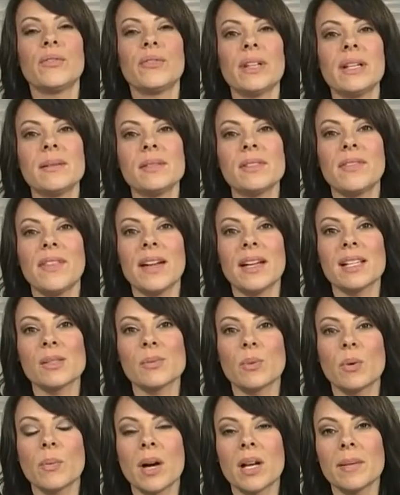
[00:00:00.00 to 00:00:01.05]
Well, Flames
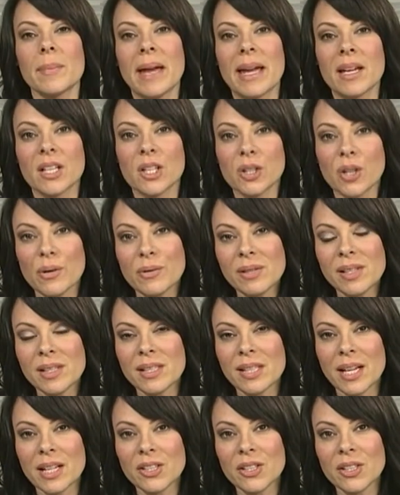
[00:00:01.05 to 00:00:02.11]
fans will want to pay close
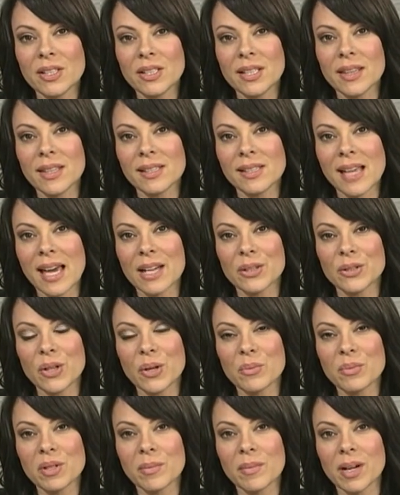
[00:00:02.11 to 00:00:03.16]
attention to the
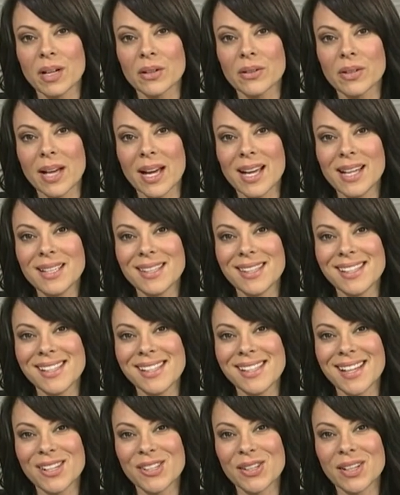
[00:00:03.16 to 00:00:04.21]
Saddledome tomorrow night. The
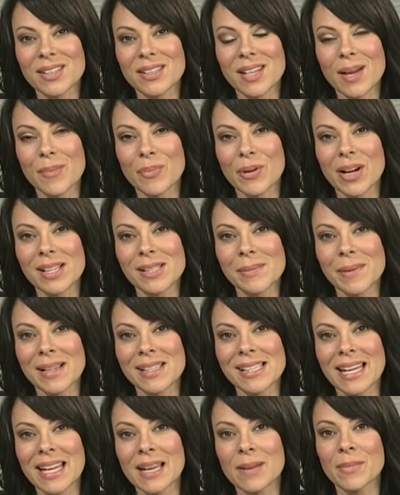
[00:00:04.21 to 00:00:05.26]
CHL Top
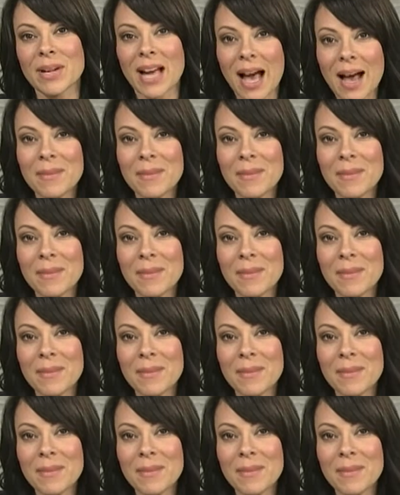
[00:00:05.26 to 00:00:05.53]
Prospects game